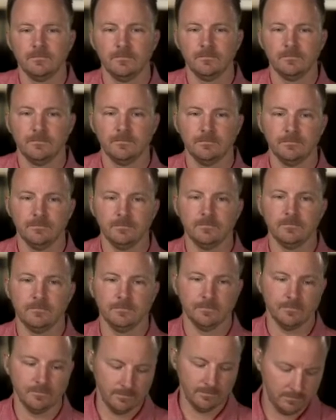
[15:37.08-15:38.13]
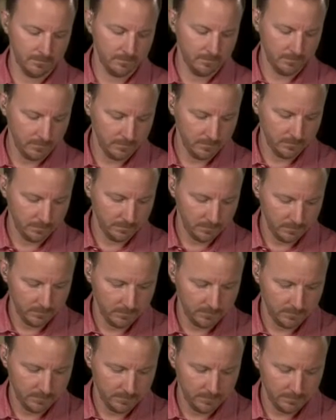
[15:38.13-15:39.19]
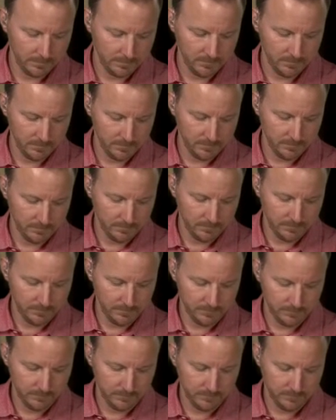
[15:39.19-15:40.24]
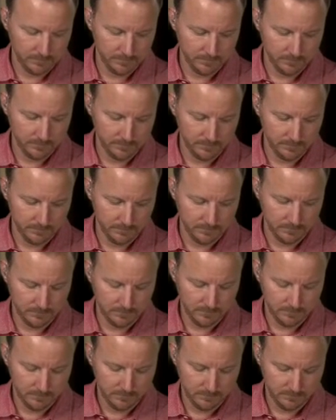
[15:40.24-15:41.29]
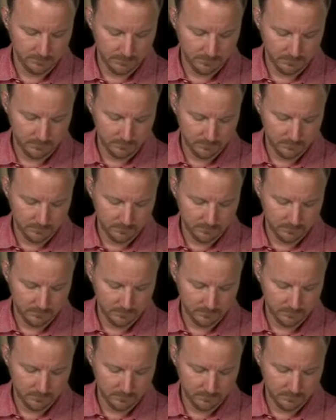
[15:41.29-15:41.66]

(silent)